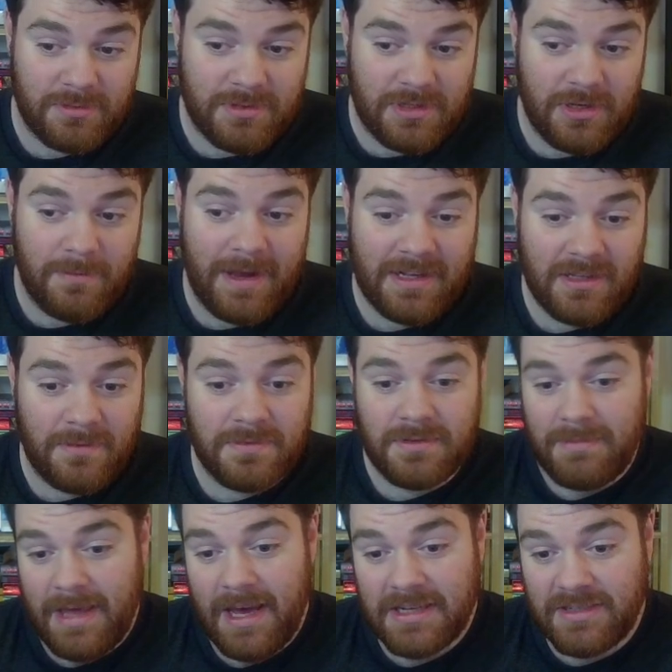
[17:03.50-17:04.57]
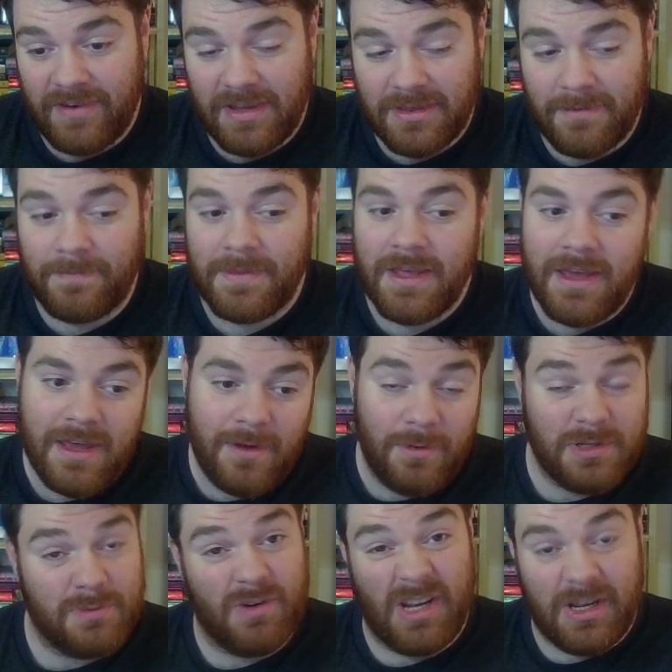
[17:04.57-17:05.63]
to 2 backups, activate them,
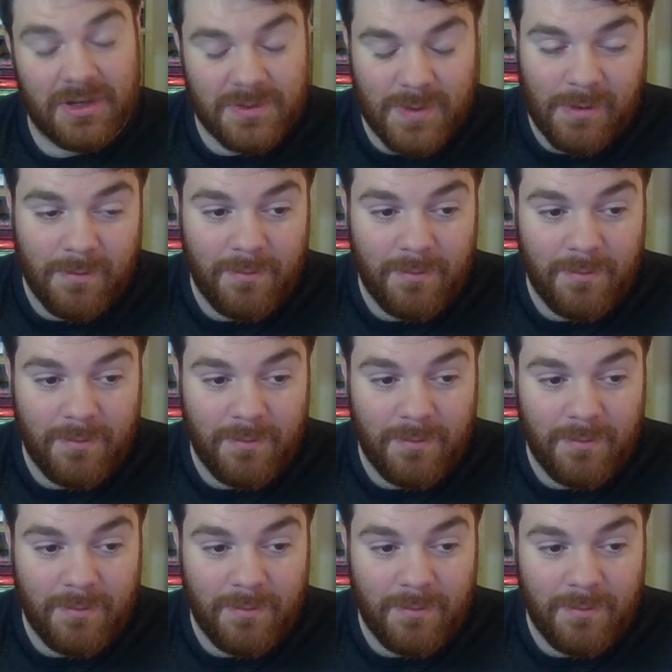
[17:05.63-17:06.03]
which is pretty good as well.